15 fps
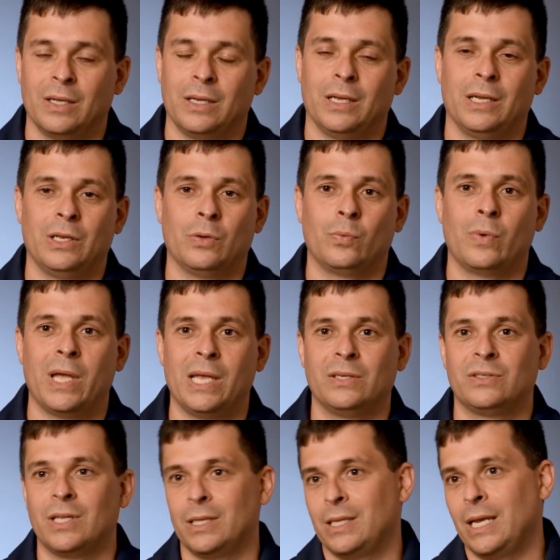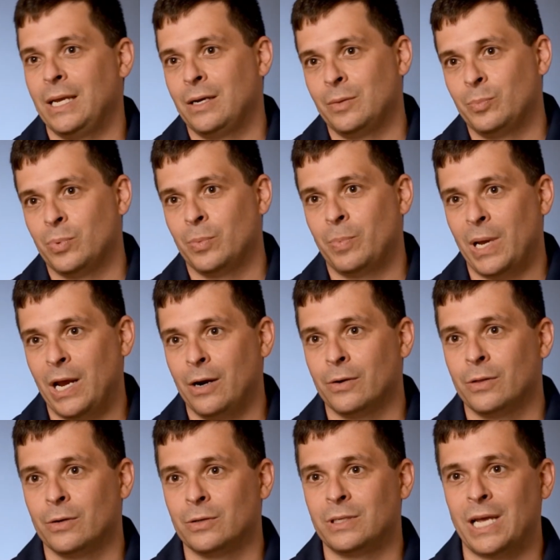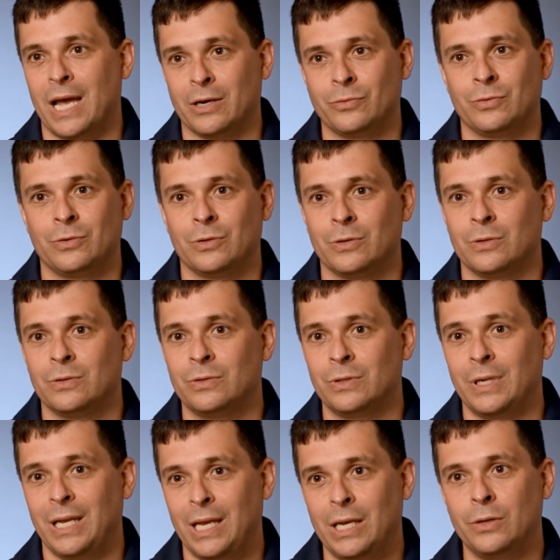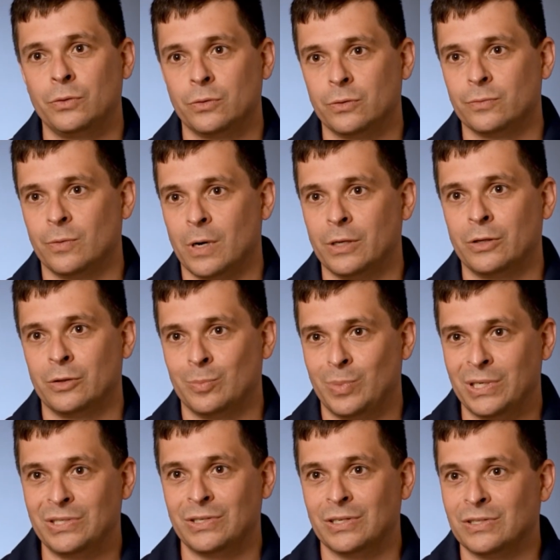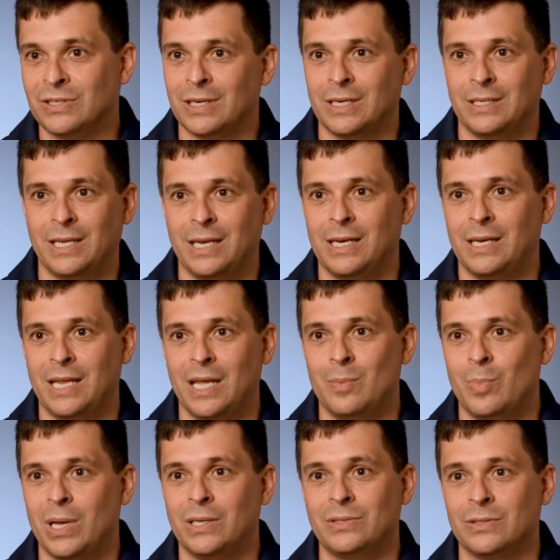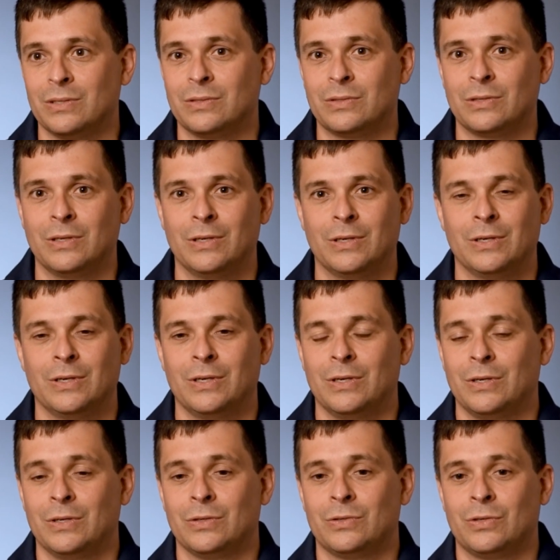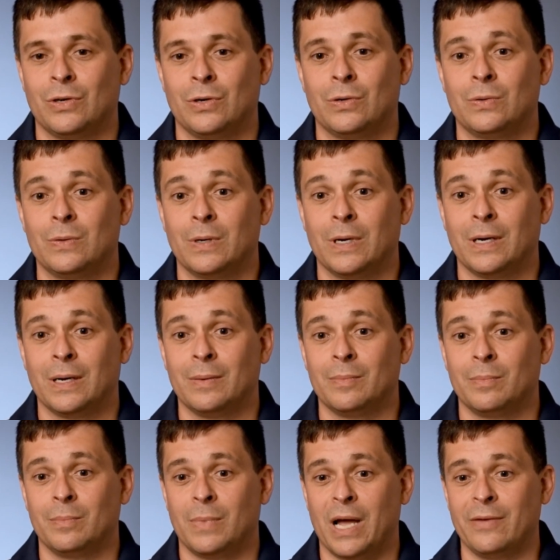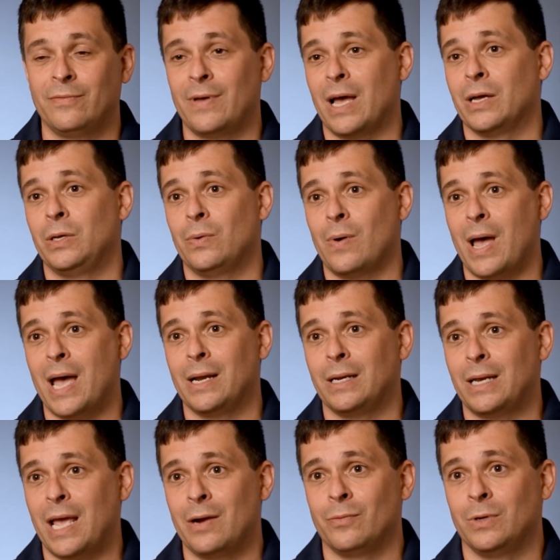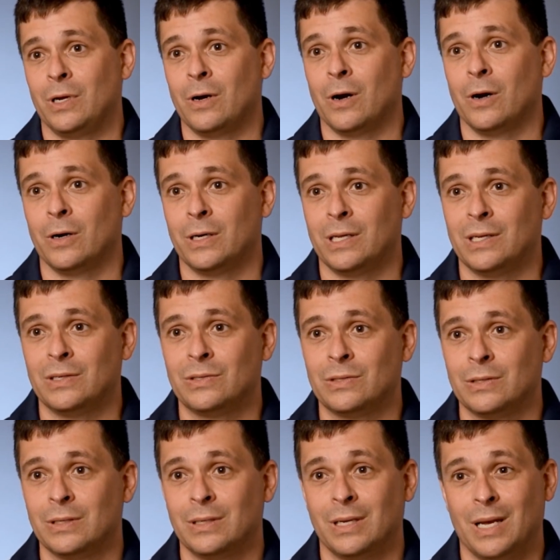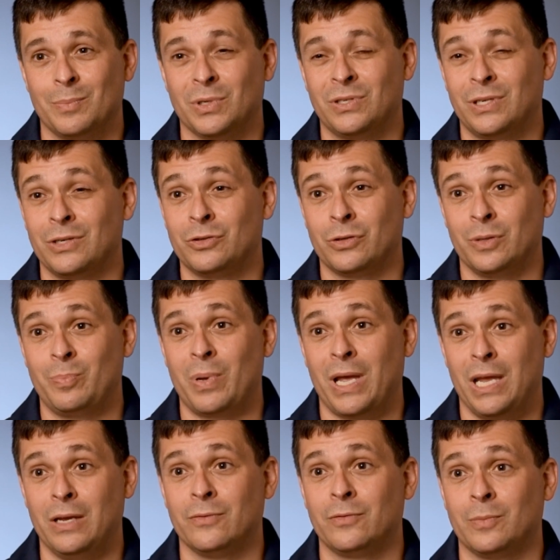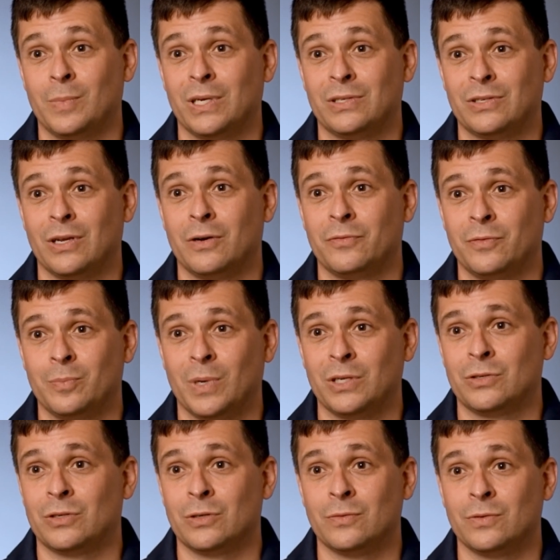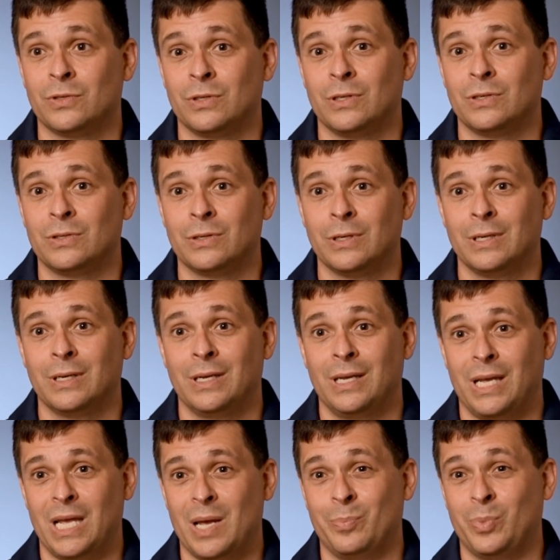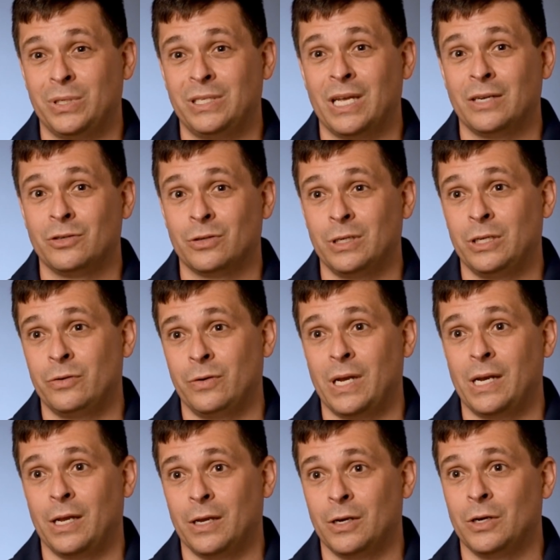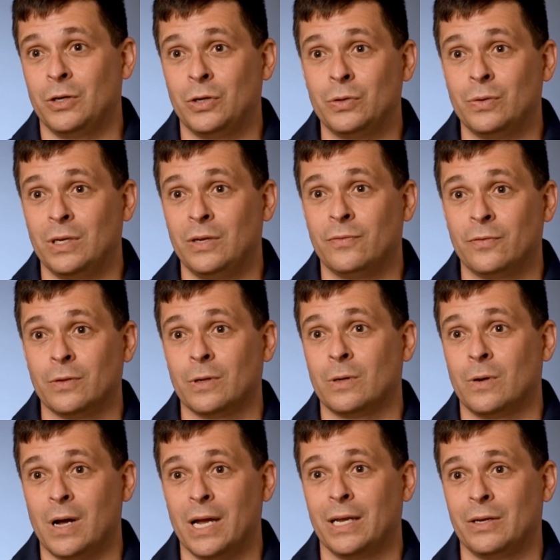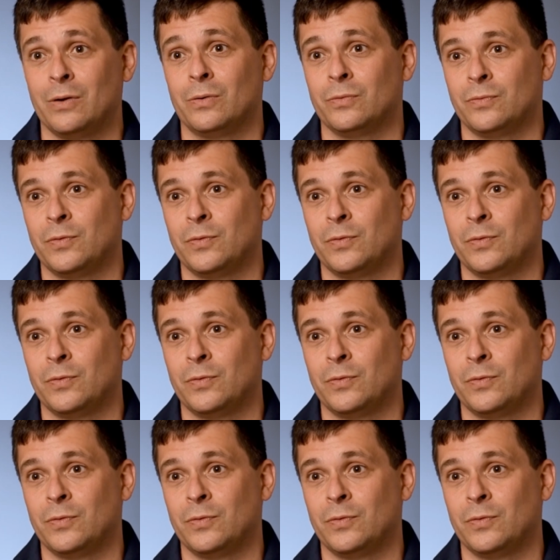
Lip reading: in the ways that they could prepare their tax returns and or run their business on a day-to-day basis. So my value add in that regard is I'm essentially paying for myself and my services and potentially creating an annuity for the client going